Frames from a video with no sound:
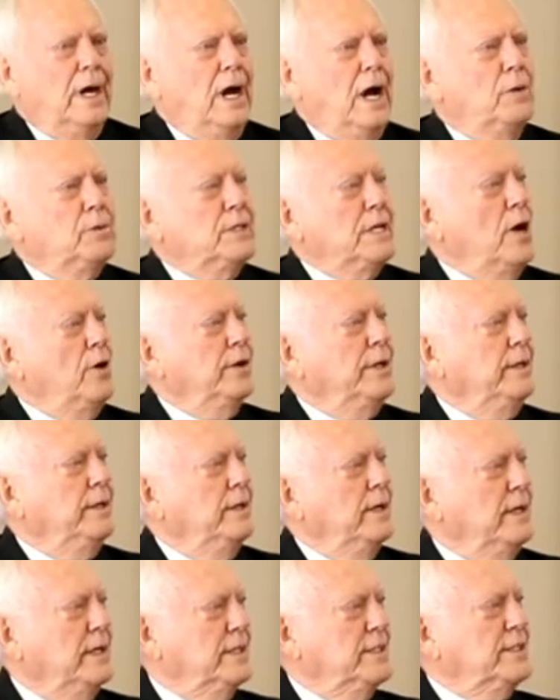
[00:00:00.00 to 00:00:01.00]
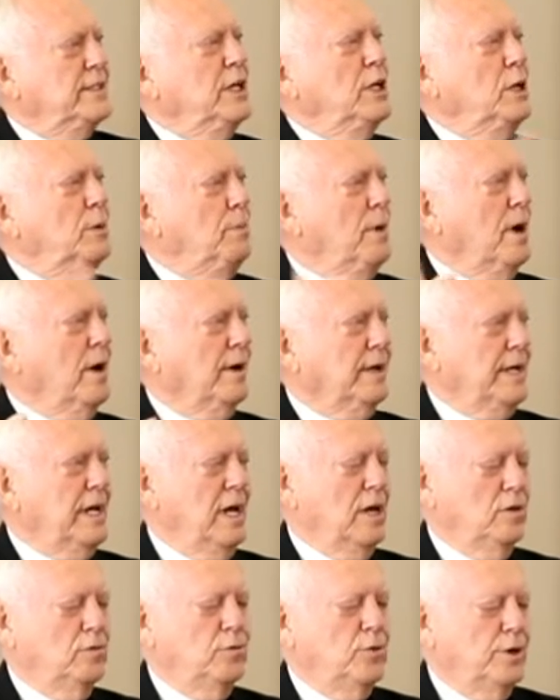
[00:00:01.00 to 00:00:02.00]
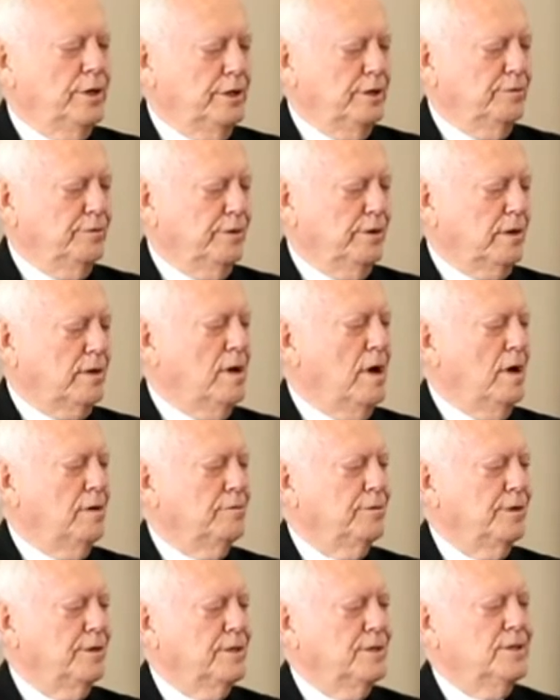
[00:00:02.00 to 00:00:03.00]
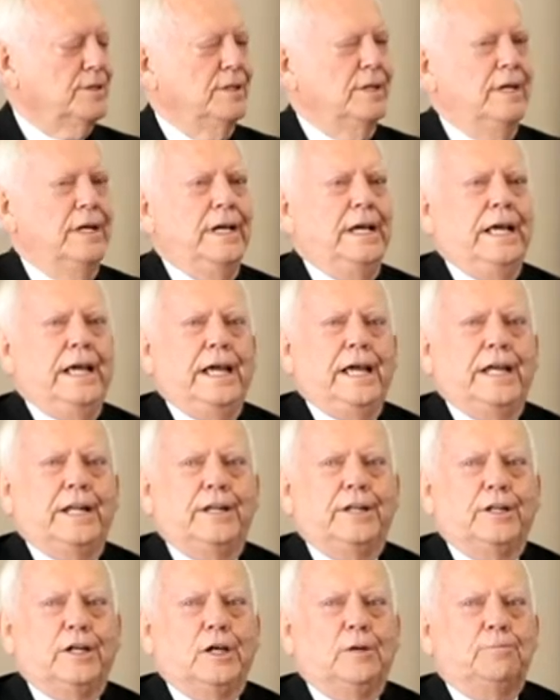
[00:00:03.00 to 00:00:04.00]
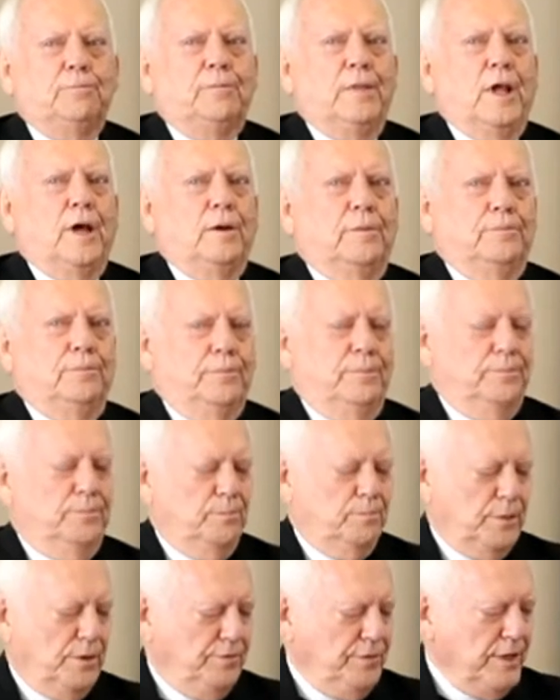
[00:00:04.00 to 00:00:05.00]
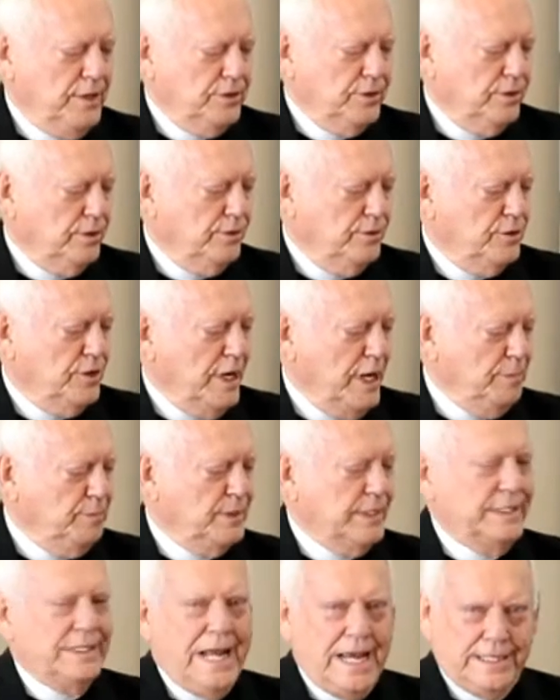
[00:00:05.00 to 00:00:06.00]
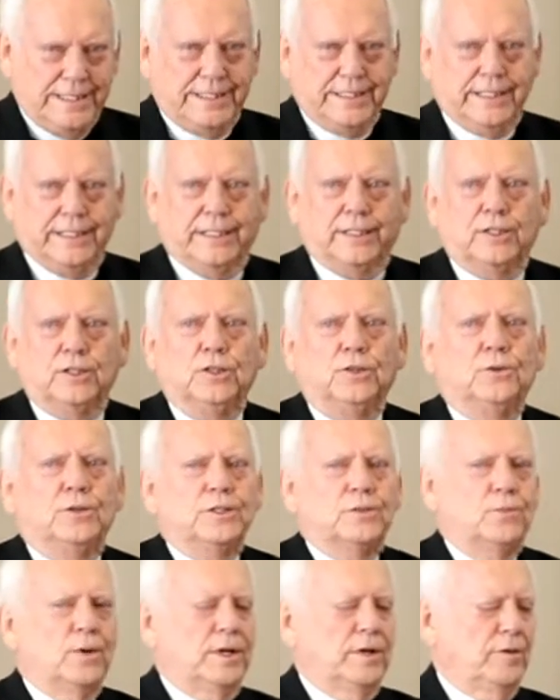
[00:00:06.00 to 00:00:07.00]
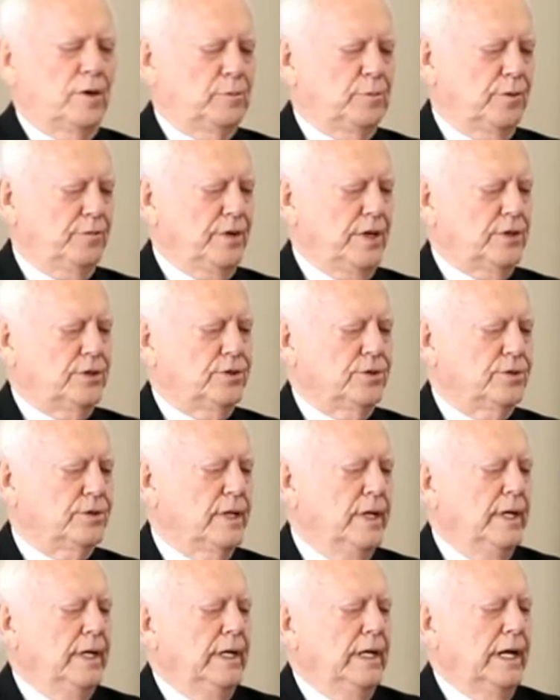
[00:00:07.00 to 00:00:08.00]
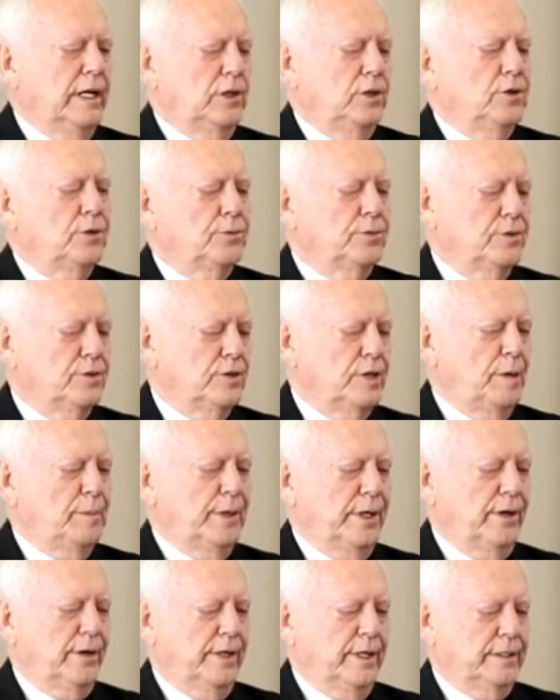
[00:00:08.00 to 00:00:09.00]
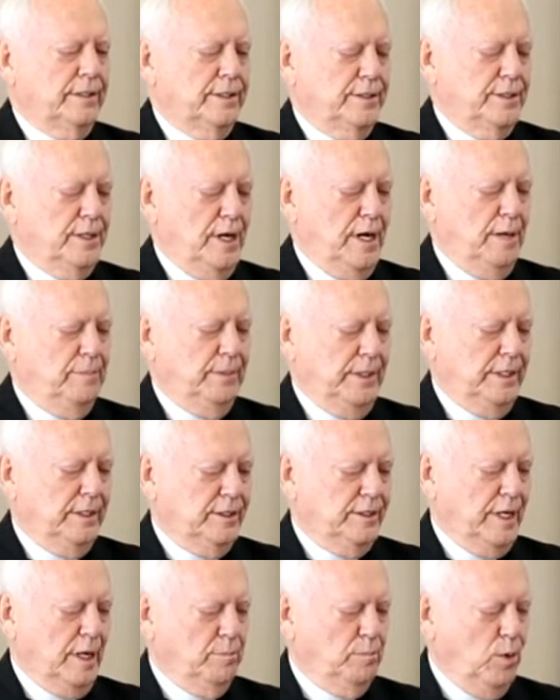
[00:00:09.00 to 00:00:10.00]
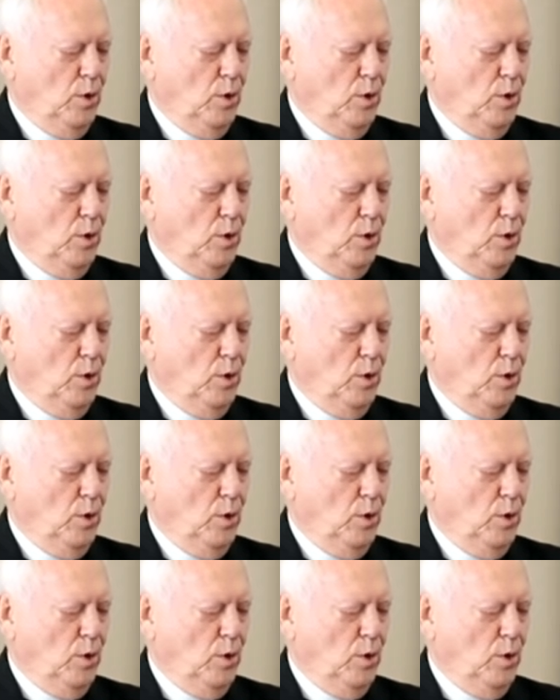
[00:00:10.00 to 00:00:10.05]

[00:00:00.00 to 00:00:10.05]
I was out in uh, Asilomar, California for a conference, and um, uh, Professor James Nestingen, was one of our professors at Lutheran Seminary at the time in St.